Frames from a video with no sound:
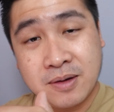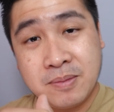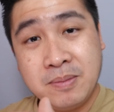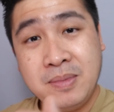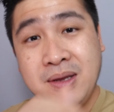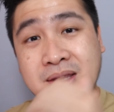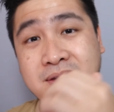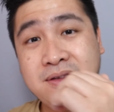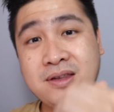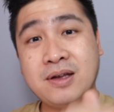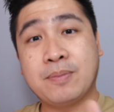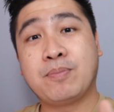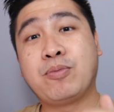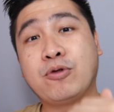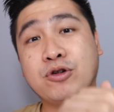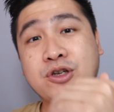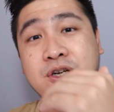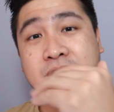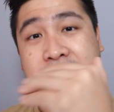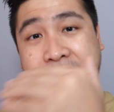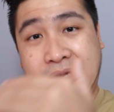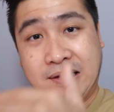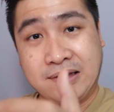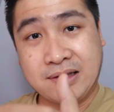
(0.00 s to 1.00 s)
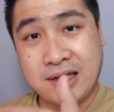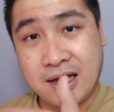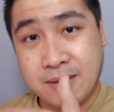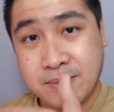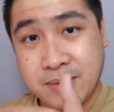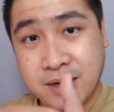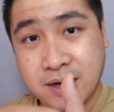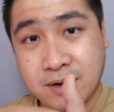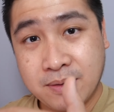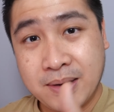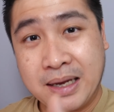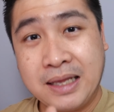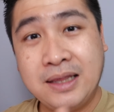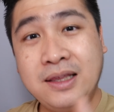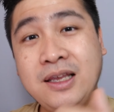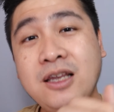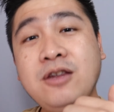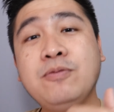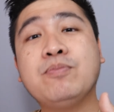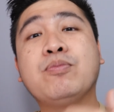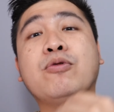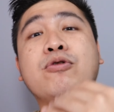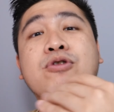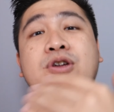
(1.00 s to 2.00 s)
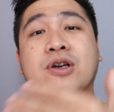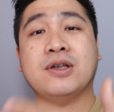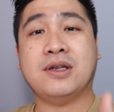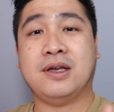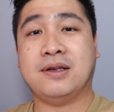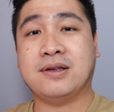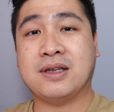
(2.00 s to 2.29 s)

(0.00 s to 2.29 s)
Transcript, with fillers: means the project that is coming out, and this project that